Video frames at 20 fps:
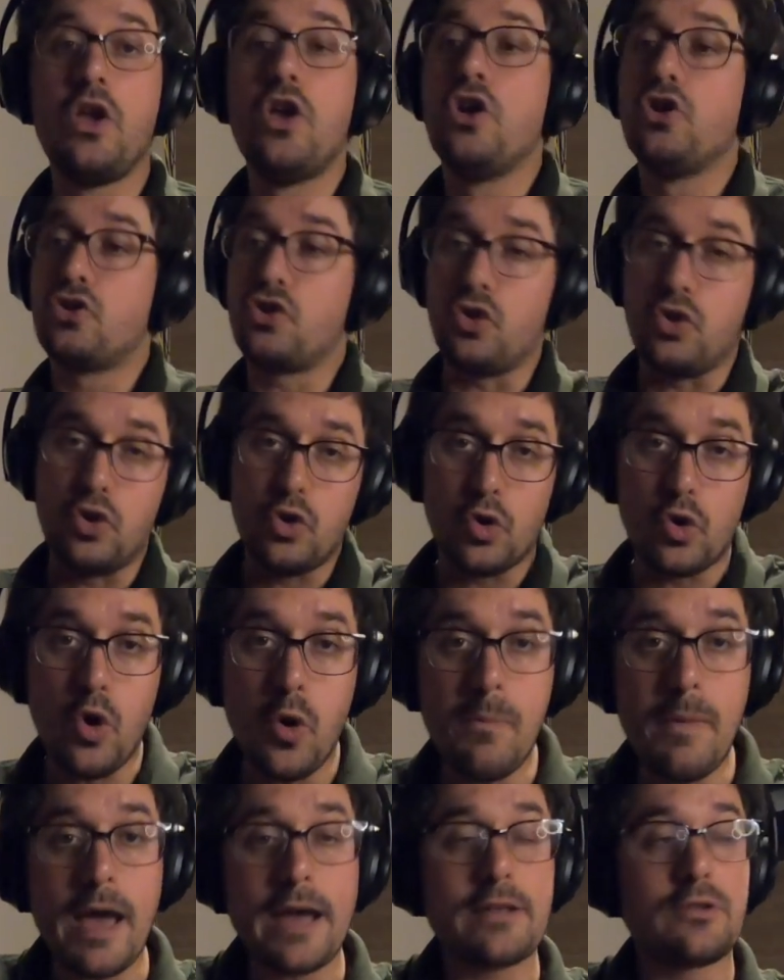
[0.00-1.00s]
So you go
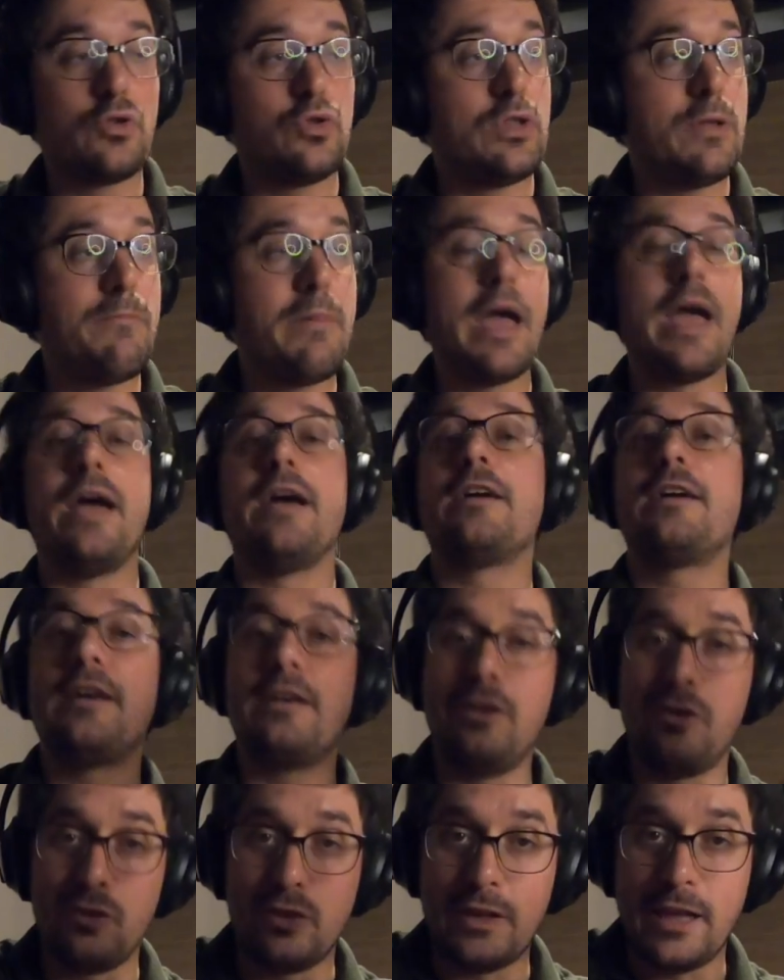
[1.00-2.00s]
back to the bank,
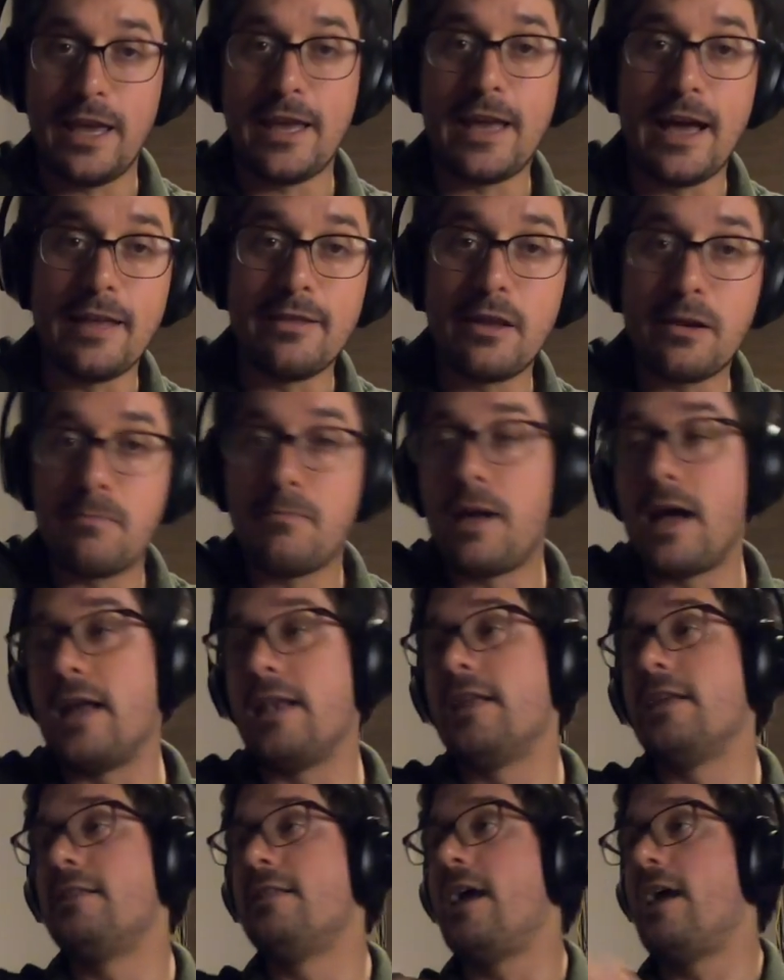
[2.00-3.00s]
you take other
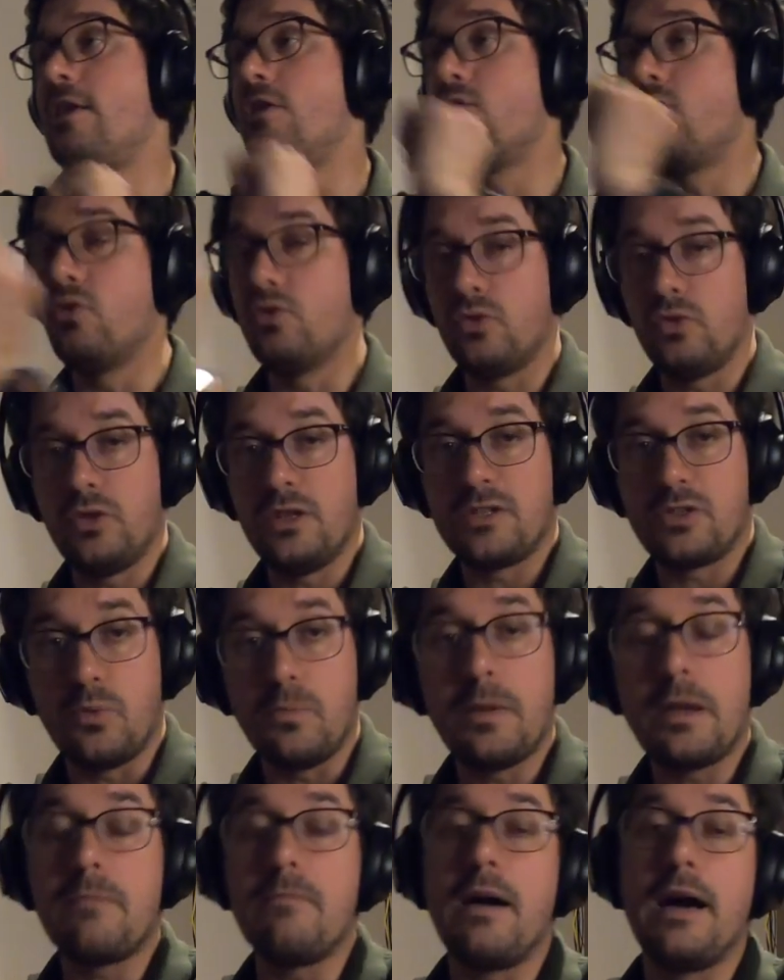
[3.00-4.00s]
money, then you go to the
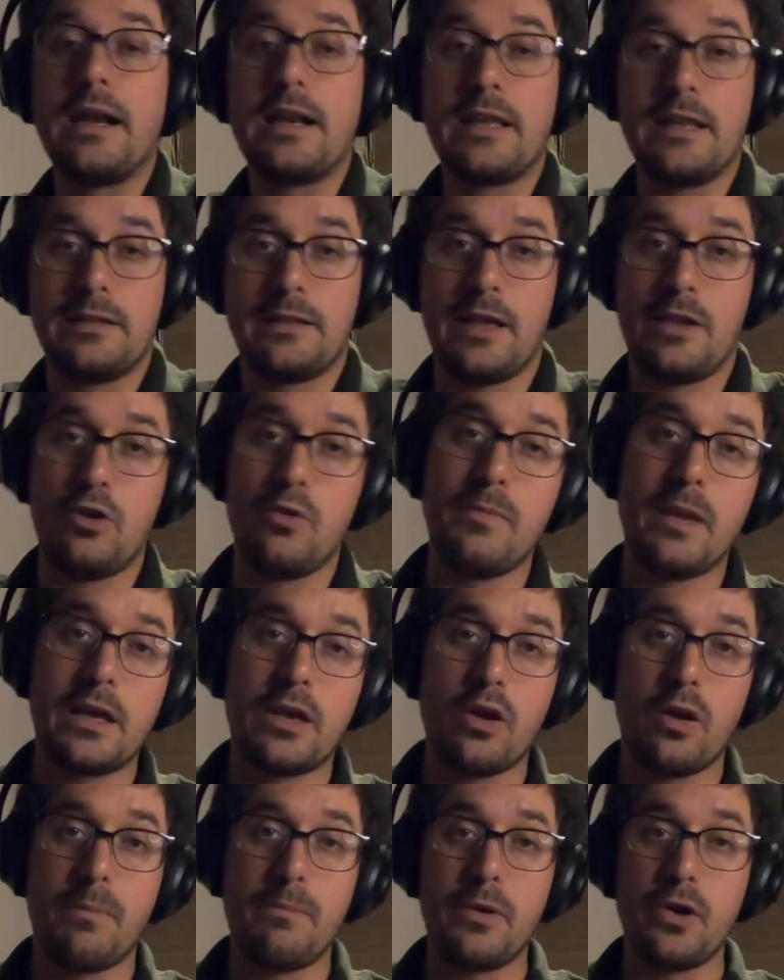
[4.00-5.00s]
supermarket and you make
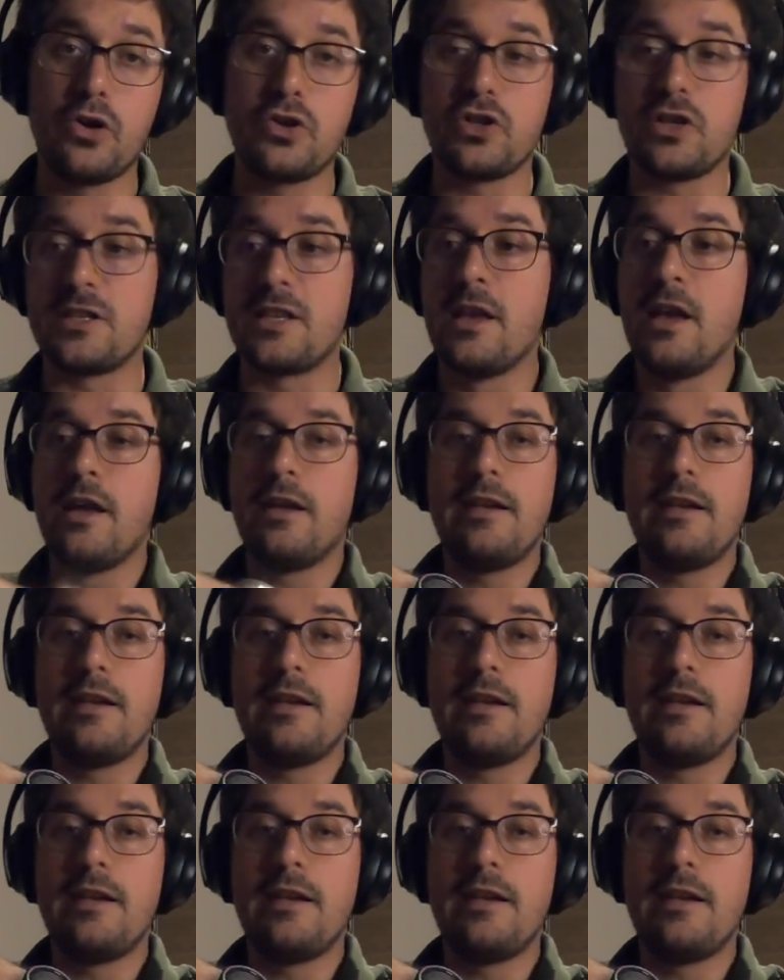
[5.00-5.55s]
your purchase.